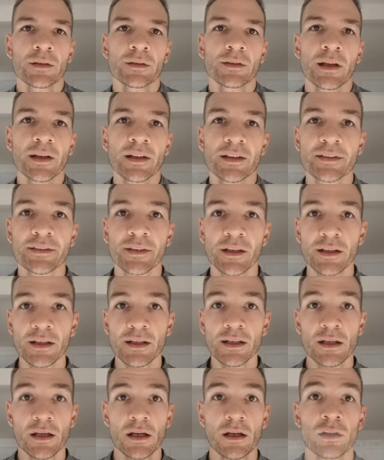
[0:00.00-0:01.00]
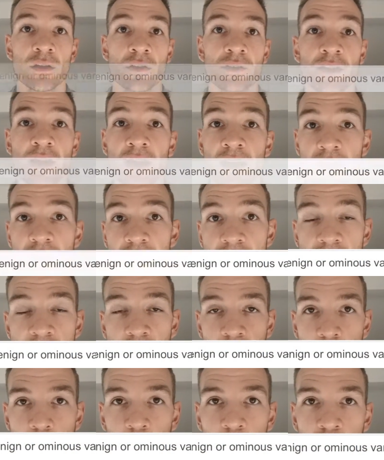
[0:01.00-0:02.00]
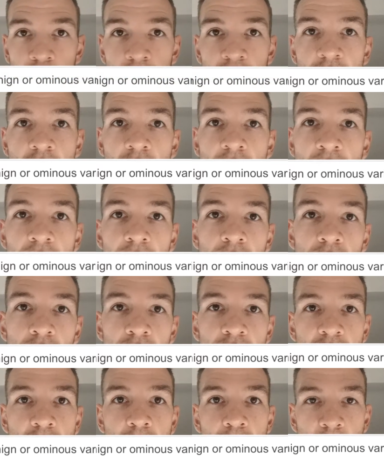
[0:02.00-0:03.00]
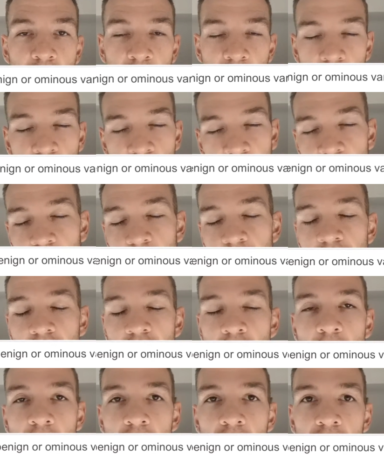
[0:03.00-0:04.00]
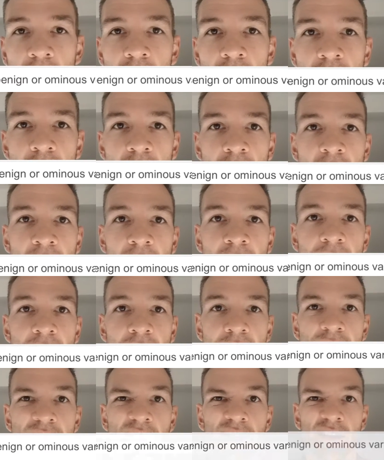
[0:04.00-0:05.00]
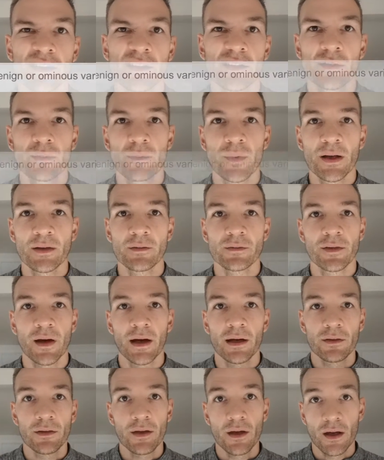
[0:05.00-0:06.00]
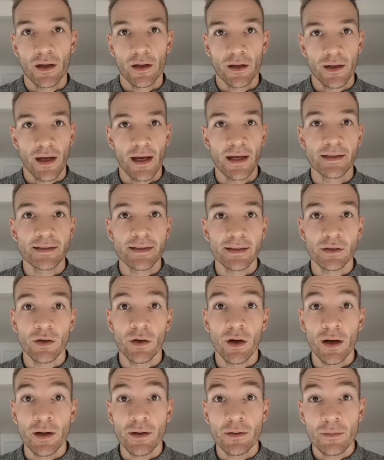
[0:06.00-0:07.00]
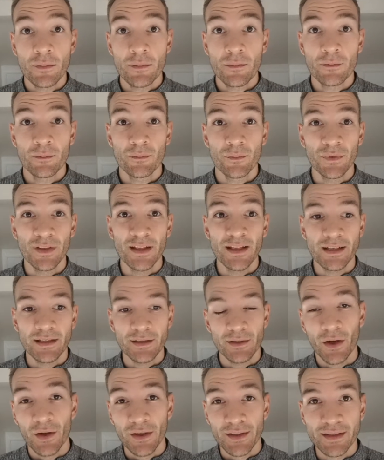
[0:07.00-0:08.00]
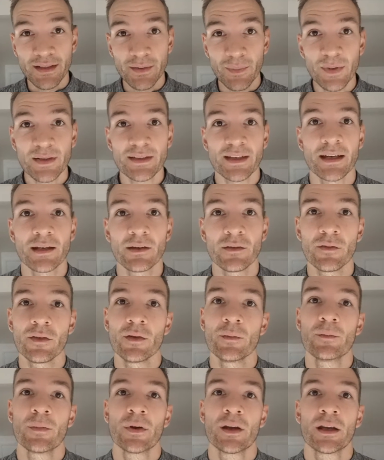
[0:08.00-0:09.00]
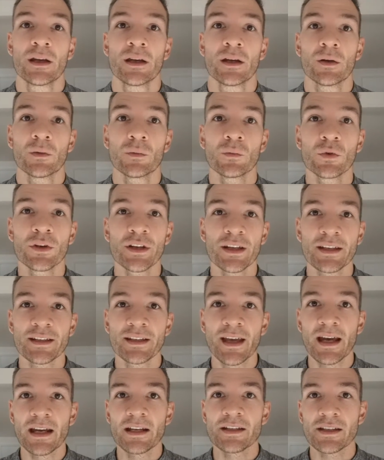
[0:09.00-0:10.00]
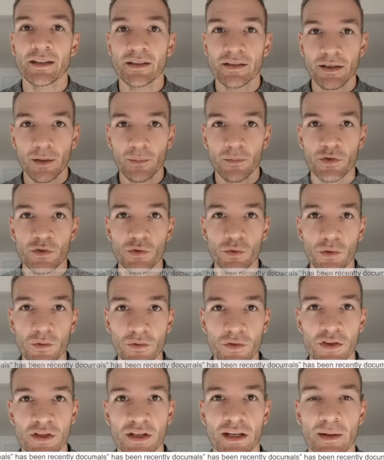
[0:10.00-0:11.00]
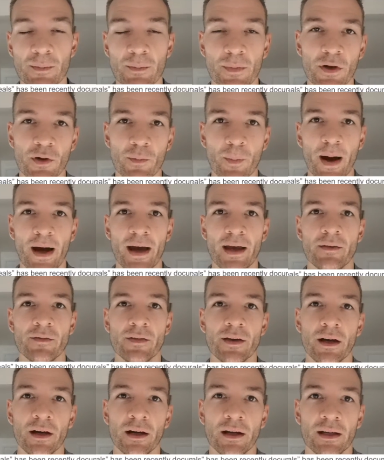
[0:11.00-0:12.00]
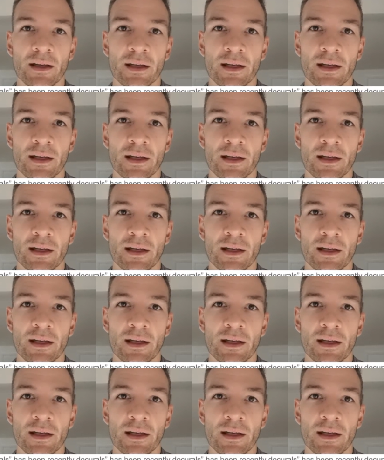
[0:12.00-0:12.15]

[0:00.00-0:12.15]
Now this study looked at a sample of young adults, male and female, and they studied them and found that 89, nearly 90% of them would engage in some sort of cheat meal behaviour.